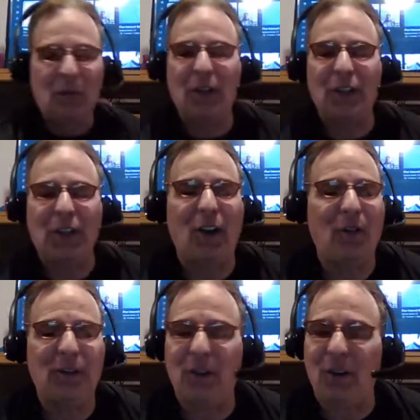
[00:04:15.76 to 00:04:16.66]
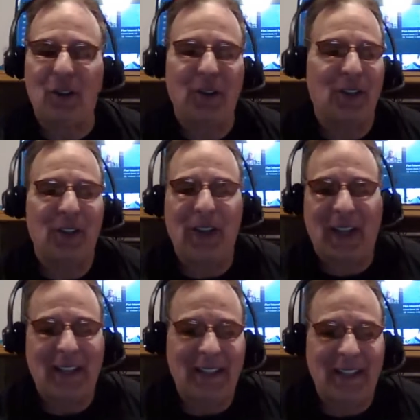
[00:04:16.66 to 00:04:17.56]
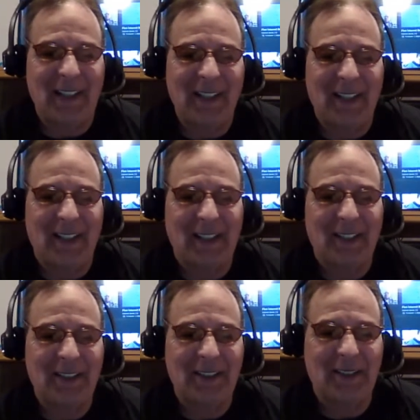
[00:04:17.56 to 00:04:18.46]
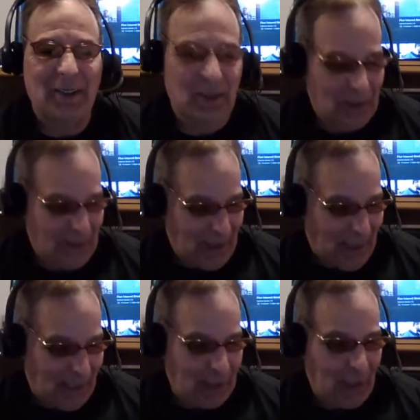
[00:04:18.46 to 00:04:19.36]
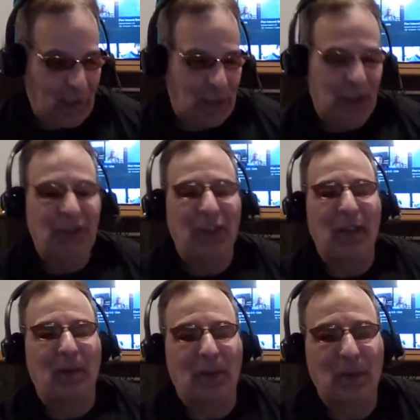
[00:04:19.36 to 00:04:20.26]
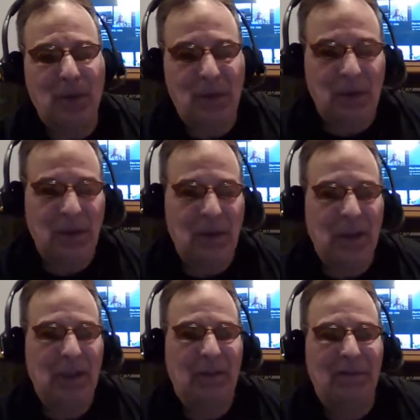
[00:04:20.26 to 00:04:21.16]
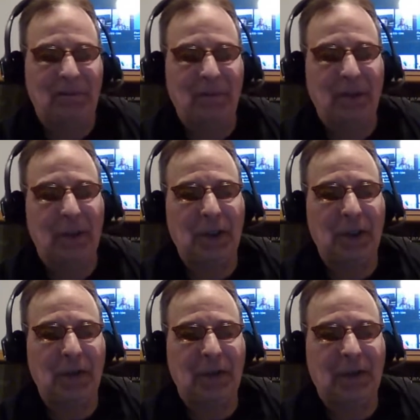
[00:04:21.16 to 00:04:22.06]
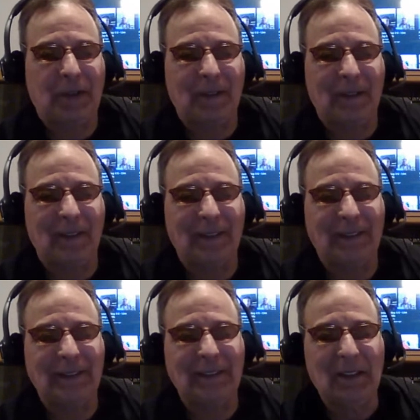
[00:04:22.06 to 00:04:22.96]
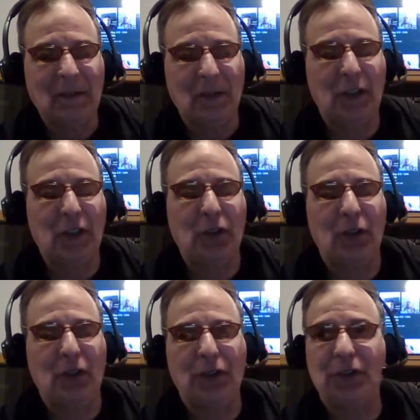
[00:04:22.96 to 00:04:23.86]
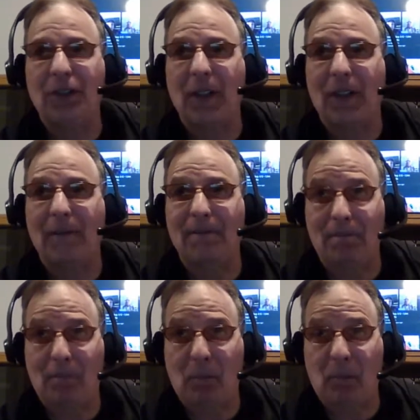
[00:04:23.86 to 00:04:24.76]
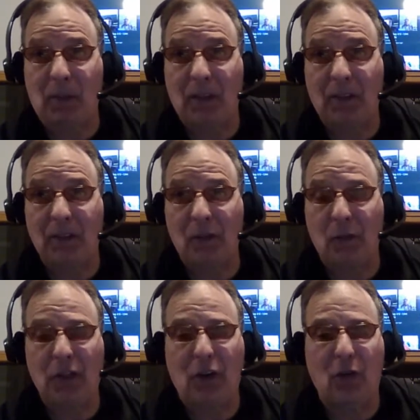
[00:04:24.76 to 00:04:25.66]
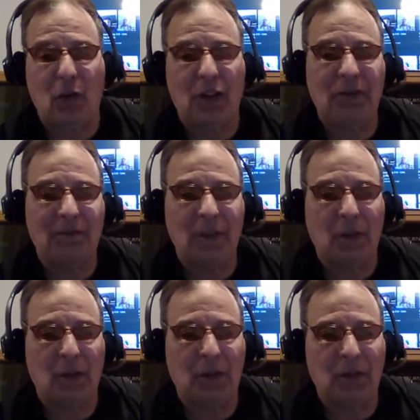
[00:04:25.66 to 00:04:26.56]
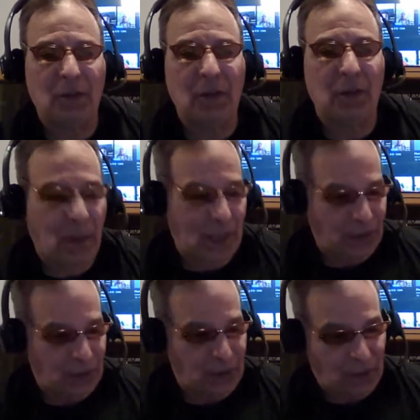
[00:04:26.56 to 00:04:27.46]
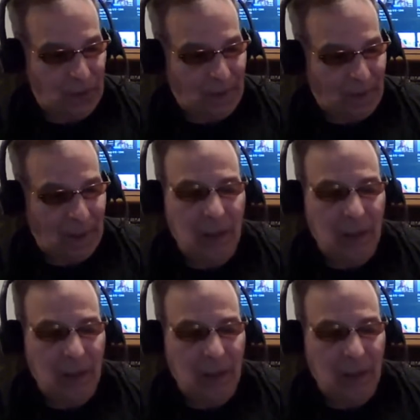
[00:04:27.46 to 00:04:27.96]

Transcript: We're going to go into all of that, and so I'll give you an example. We're going to. We're going to do this 101. We're going to do the basics here.